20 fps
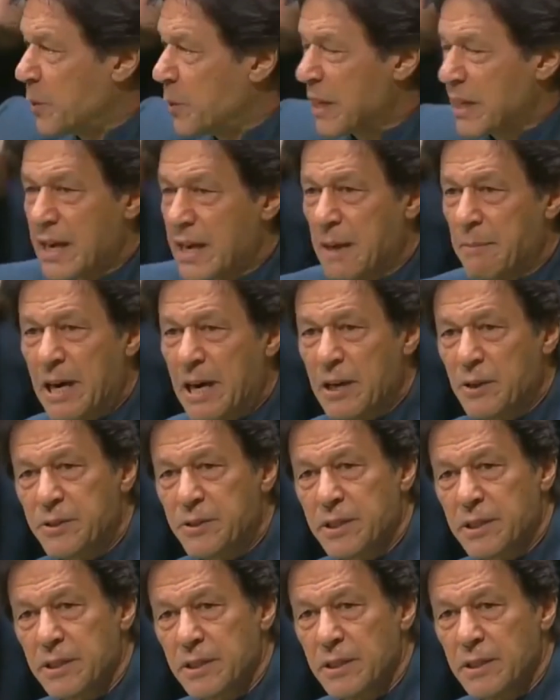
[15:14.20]
will come
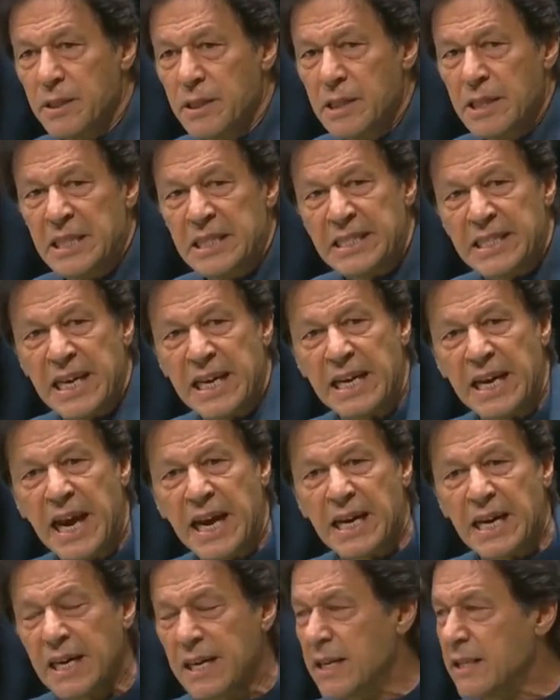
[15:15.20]
out. There are
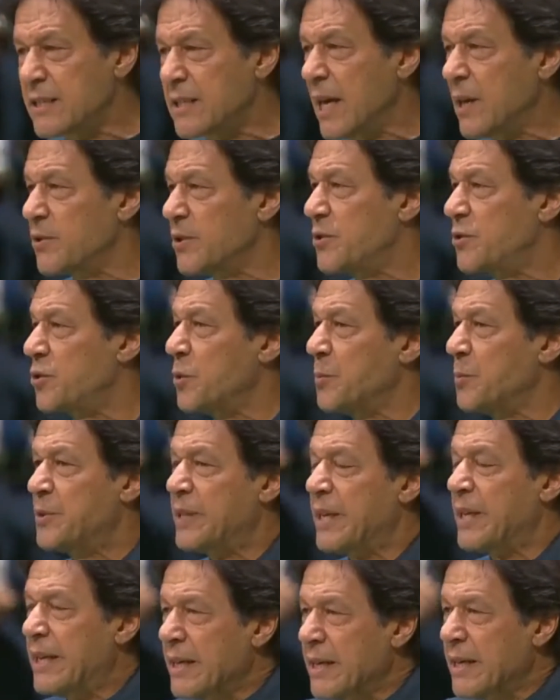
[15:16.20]
900,000 troops
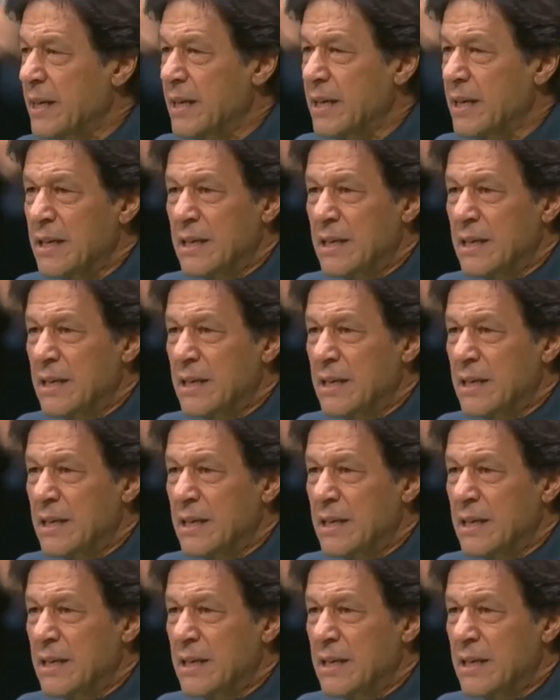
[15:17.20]
there.